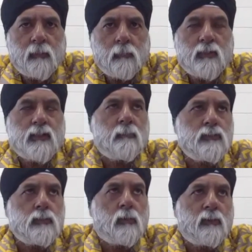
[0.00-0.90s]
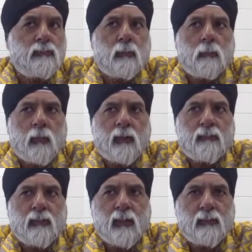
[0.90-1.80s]
which I'm sure is not what
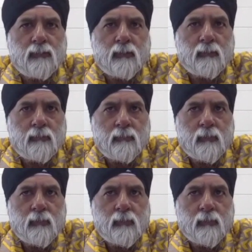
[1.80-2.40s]
his intention is.